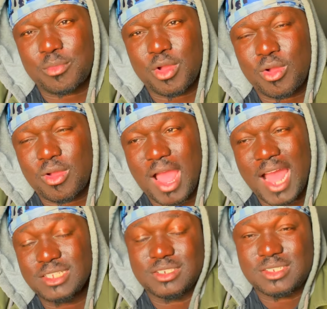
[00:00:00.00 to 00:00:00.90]
but
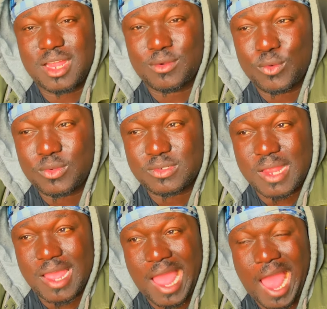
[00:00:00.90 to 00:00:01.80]
I just now noticed
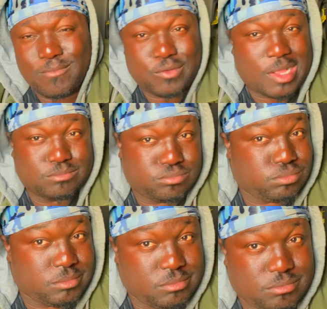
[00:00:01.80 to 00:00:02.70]
that
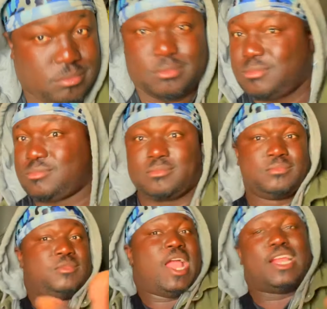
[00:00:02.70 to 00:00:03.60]

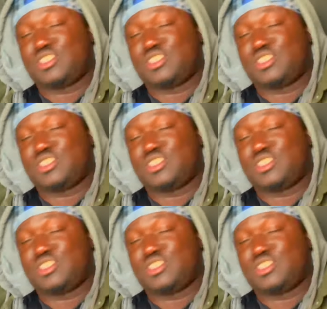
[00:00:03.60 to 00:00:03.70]
I